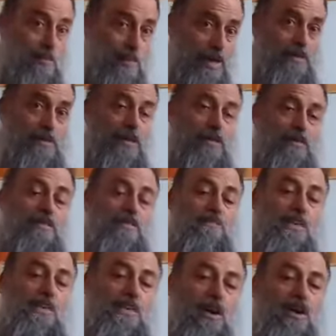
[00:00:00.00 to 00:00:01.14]
is built like this,
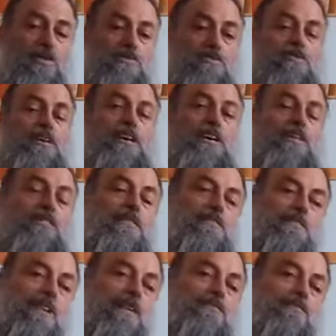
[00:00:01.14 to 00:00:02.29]
because the
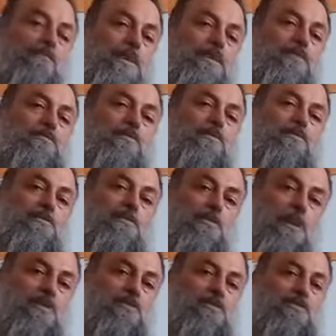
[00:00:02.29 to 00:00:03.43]
7 weeks of
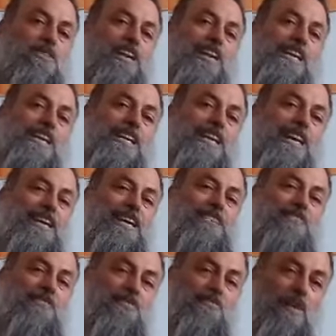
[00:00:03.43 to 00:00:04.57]
consolation lead
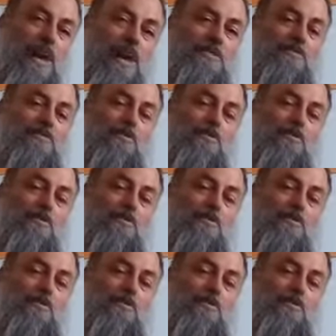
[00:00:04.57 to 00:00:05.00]
us straight